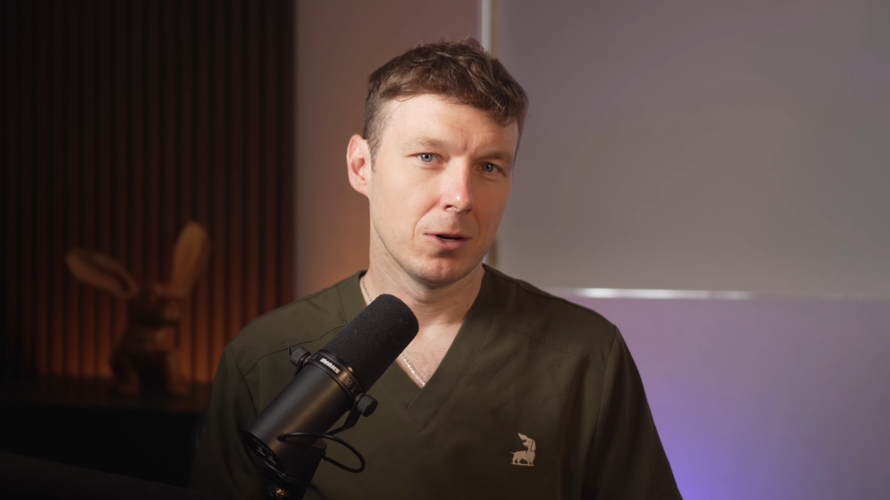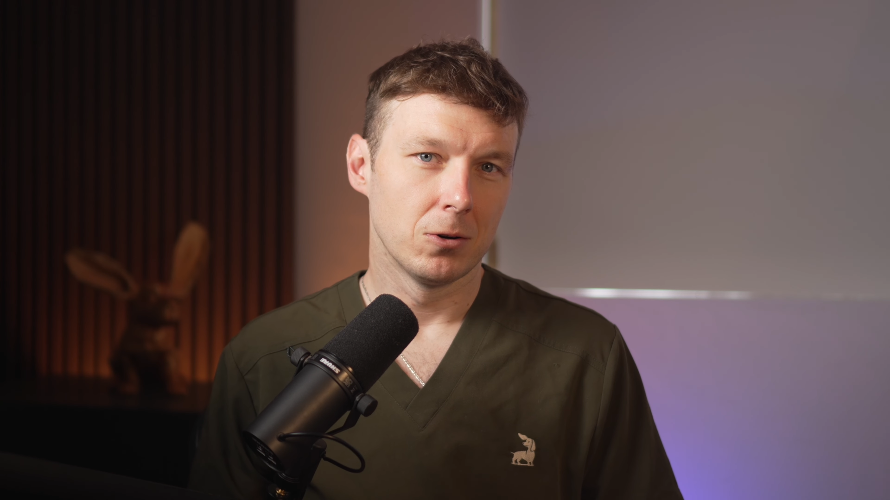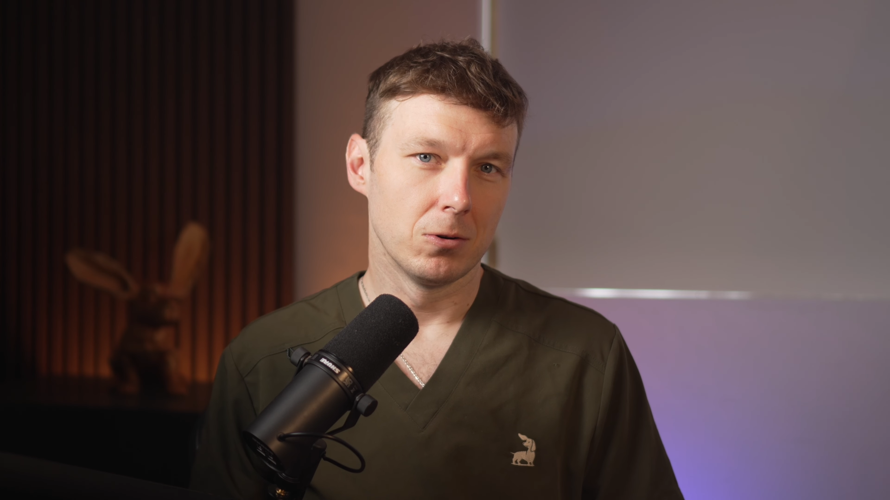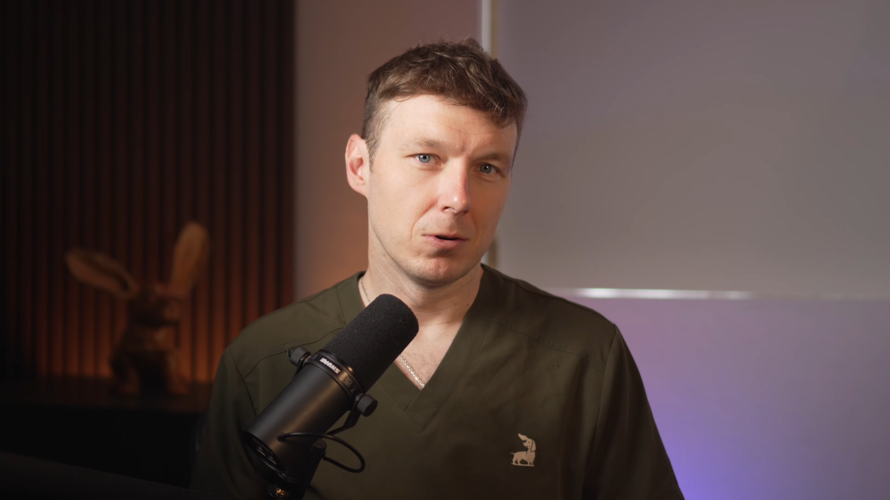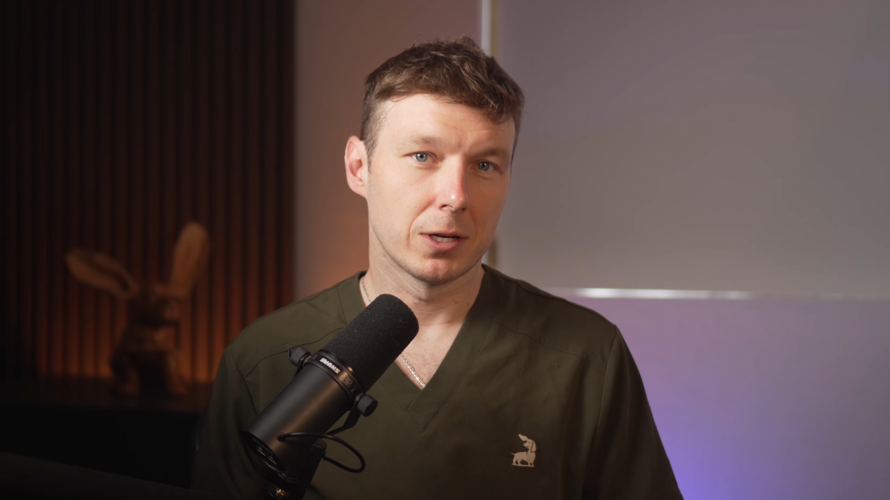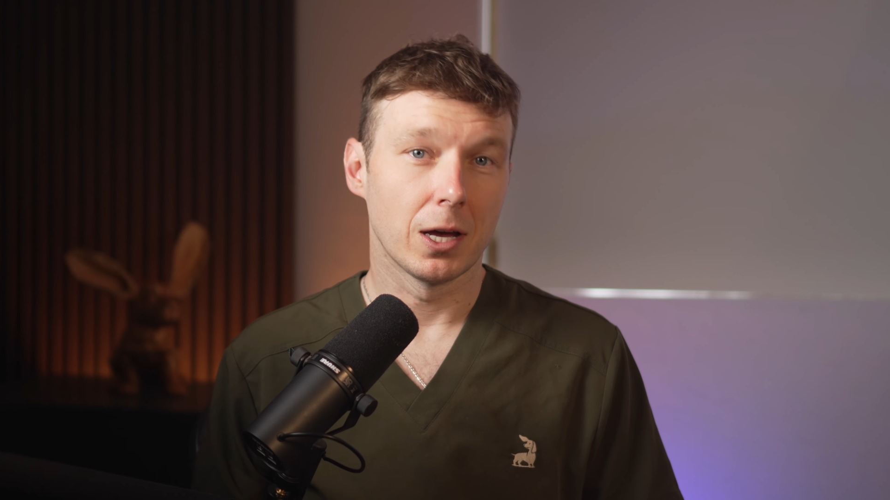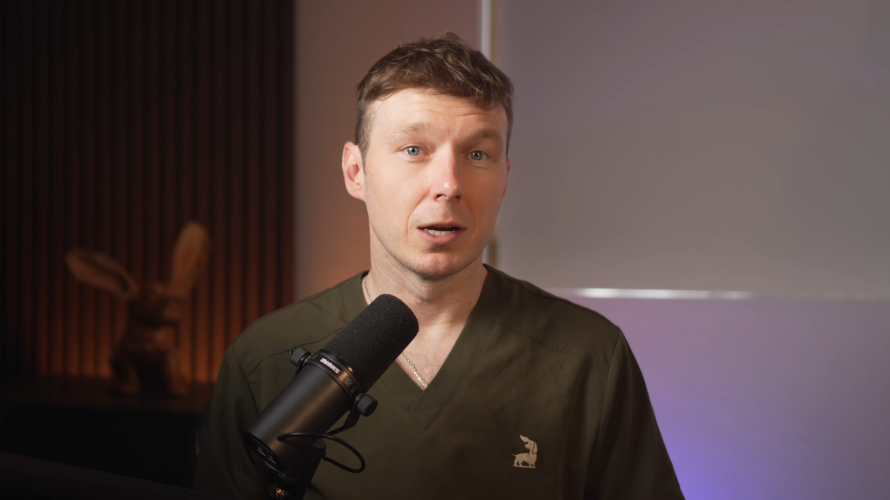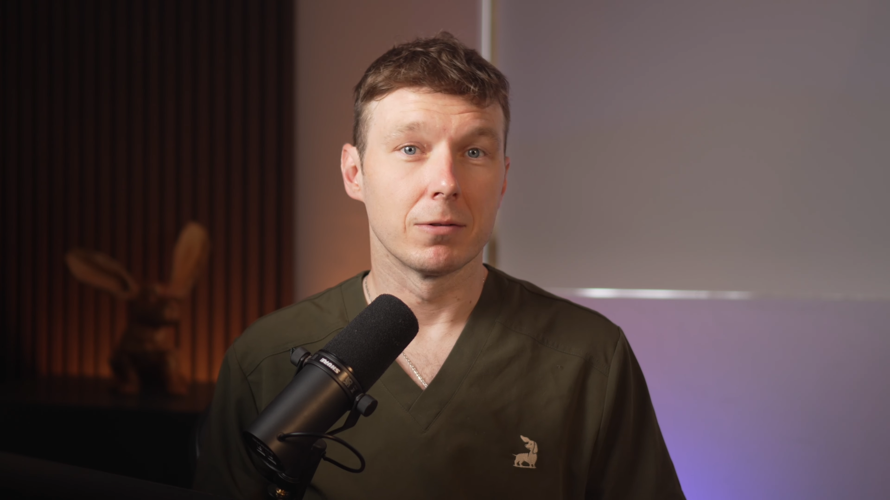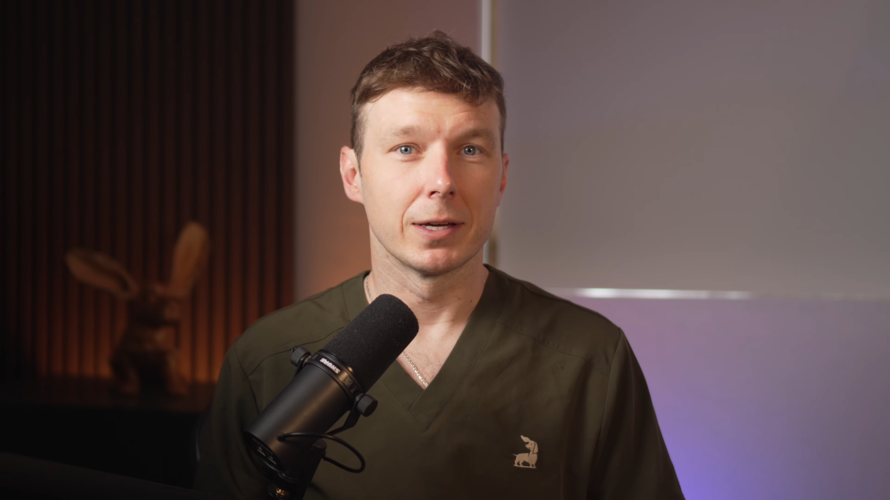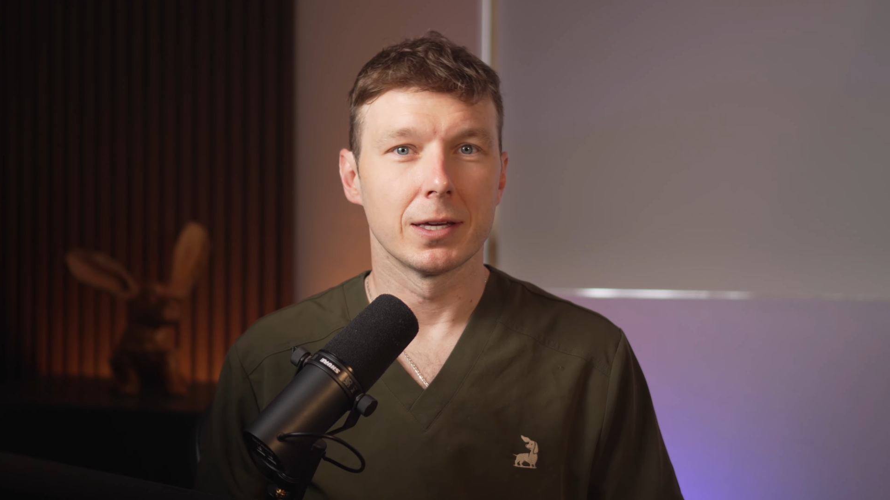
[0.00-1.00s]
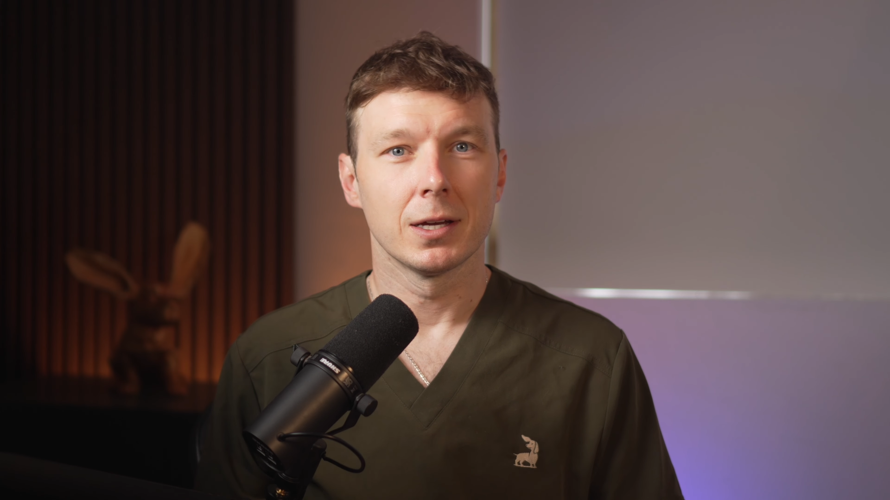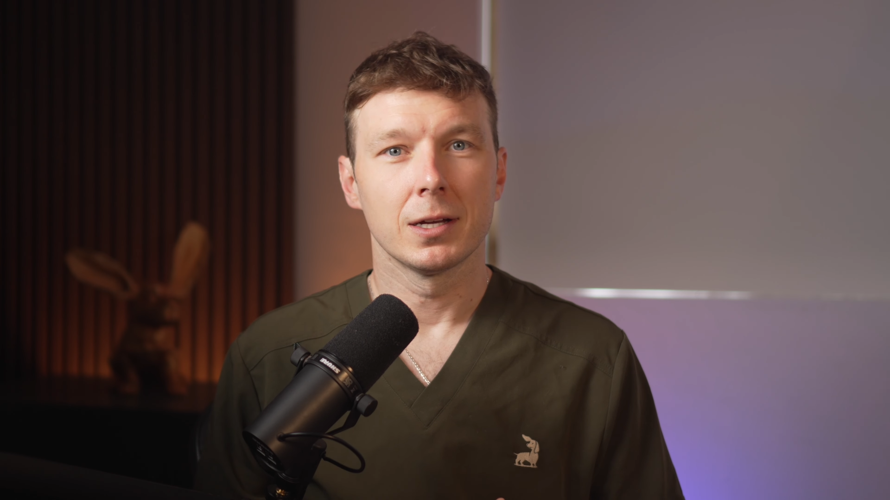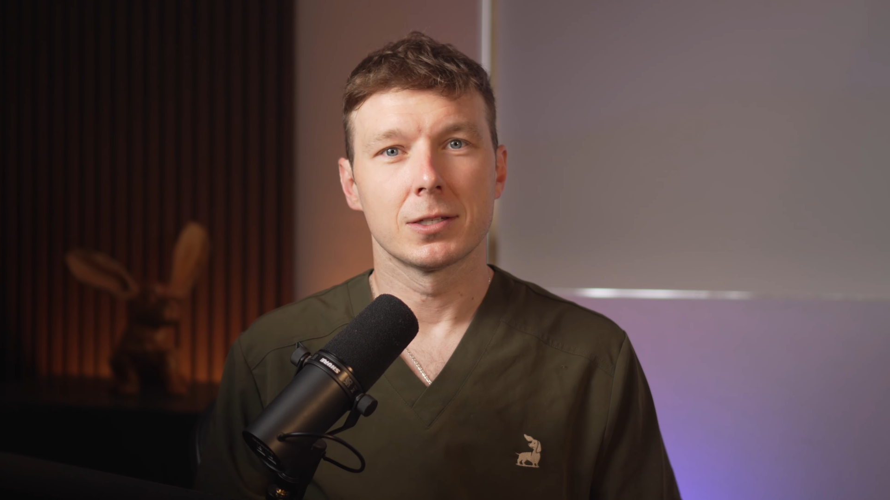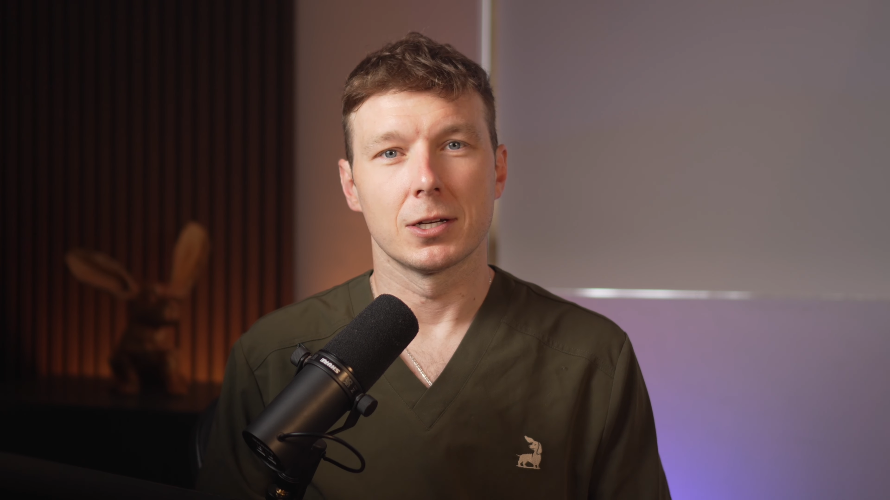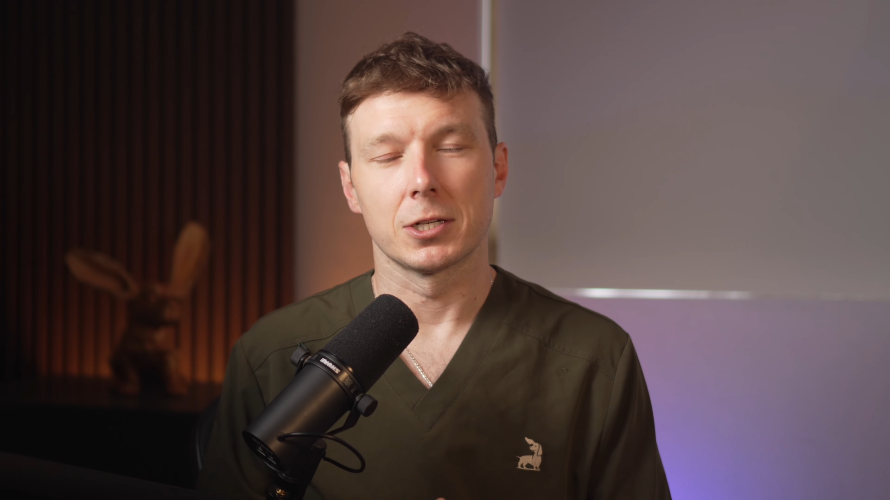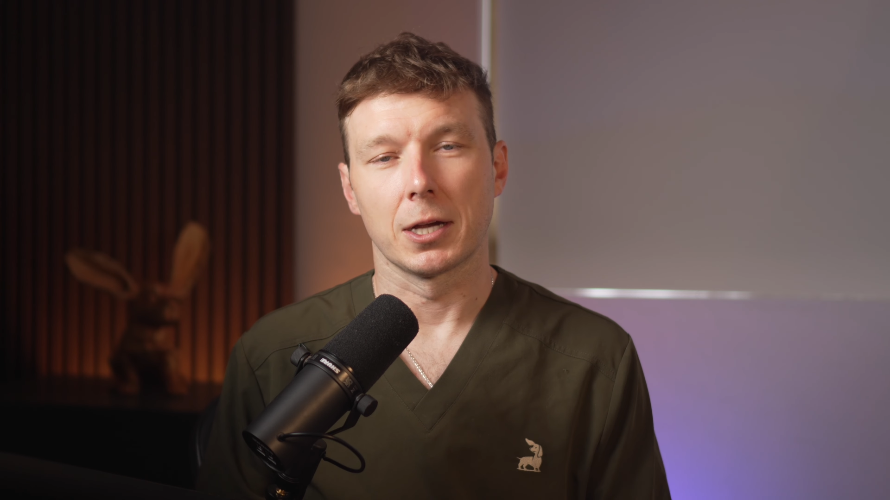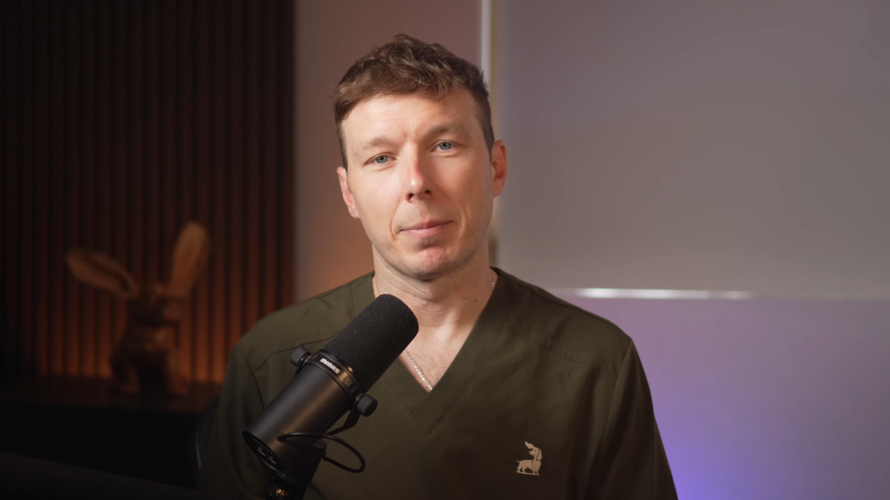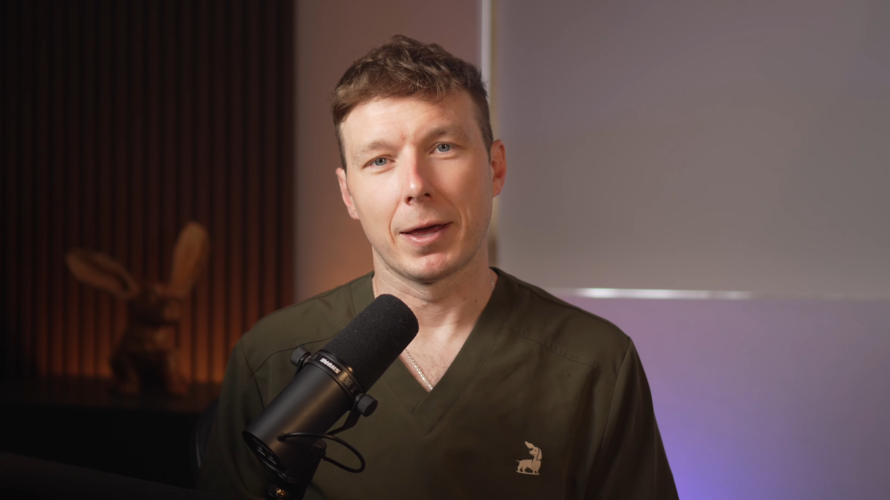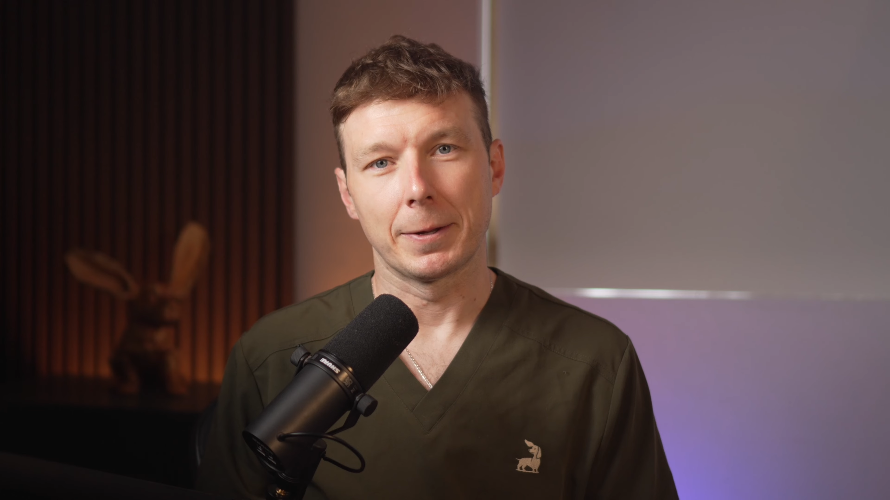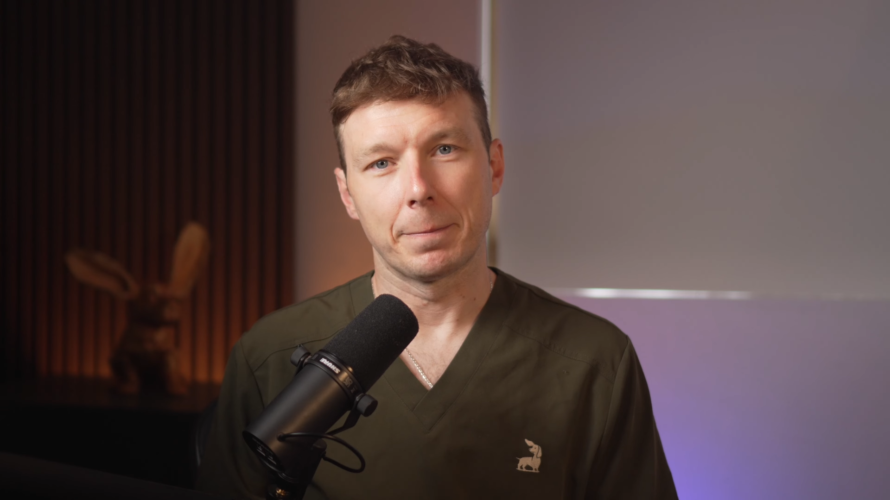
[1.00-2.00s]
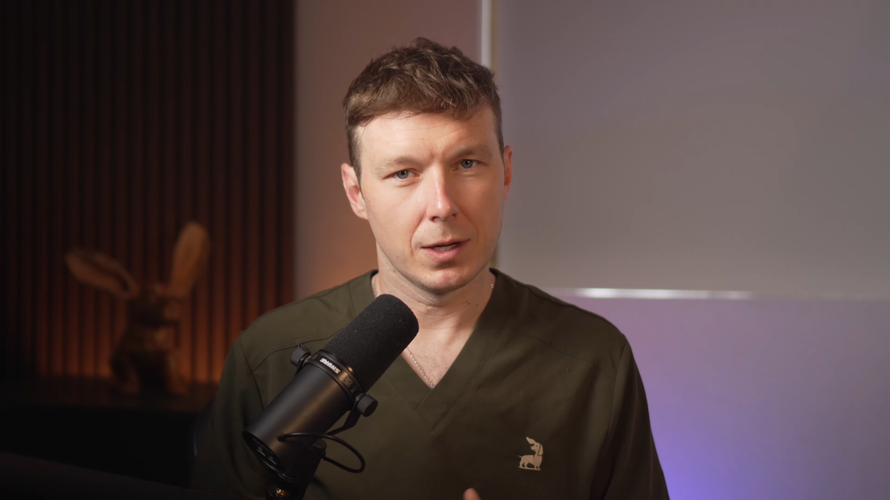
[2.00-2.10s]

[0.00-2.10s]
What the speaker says: or cutlery touching a plate.